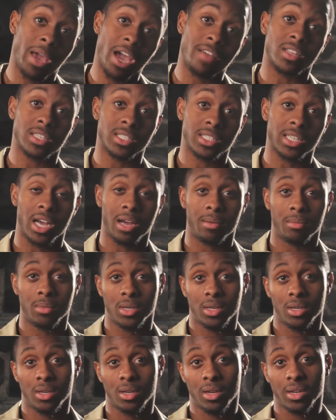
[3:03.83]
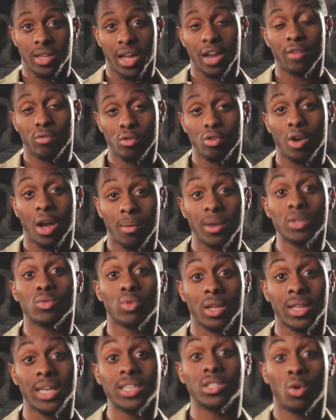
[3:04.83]
my dad this time. Like, bro, that's
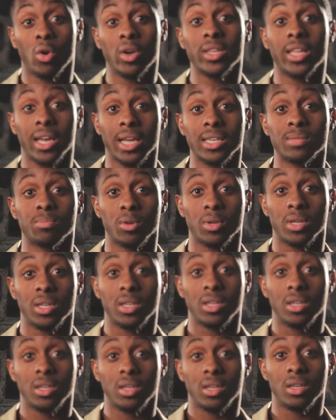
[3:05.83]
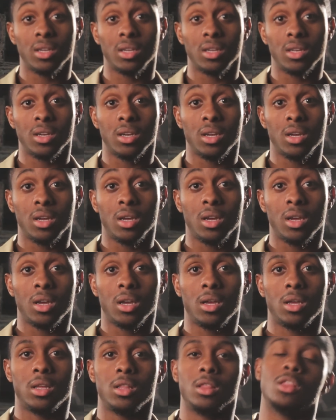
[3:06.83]
what. That's Did the only you find your dad?
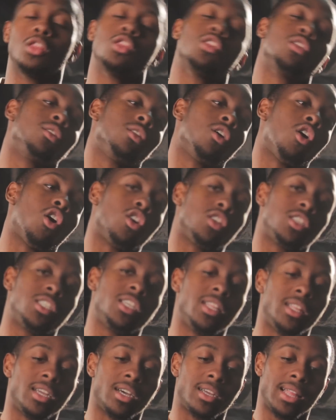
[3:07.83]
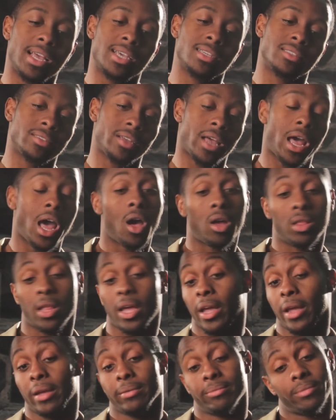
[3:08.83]
No, see, look, that's out.
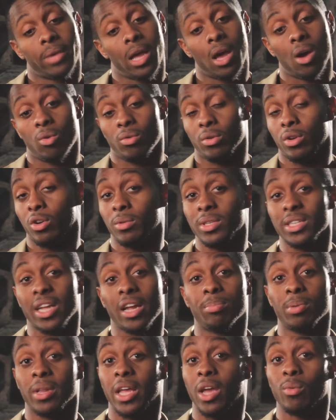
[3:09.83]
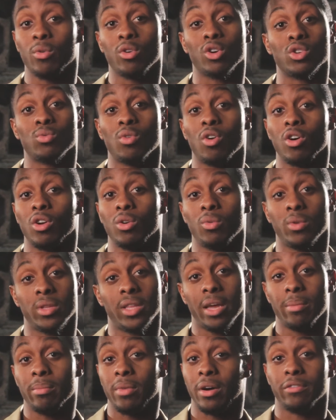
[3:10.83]
like I don't know. It's like playing Where's Waldo with
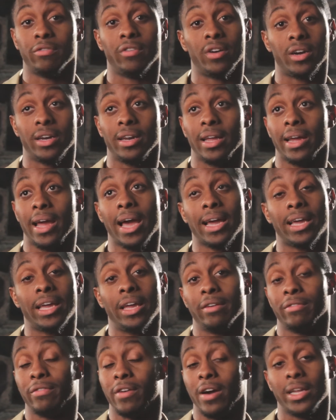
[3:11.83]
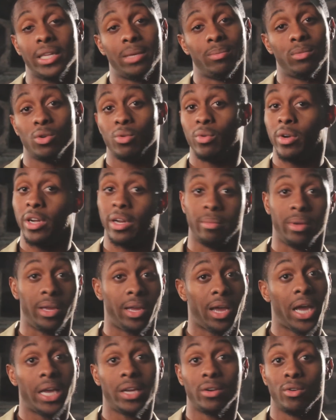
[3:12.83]
that motherfucker. Like I can't find him nowhere, man.
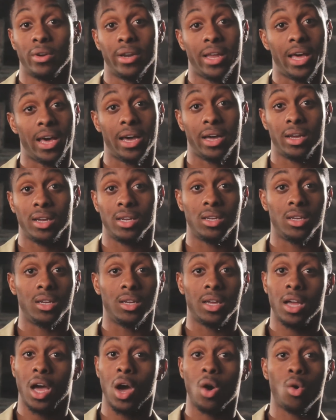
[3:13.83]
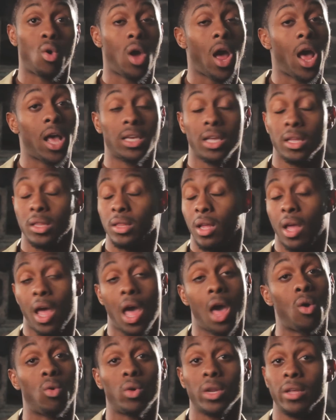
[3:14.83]
I ain't gonna lie. I don't. I
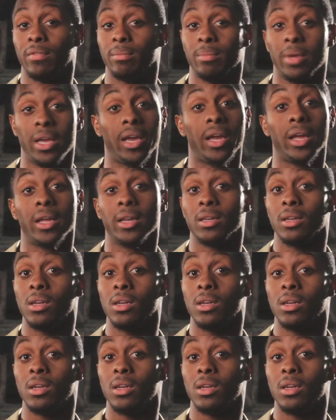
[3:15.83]
I don't even, man.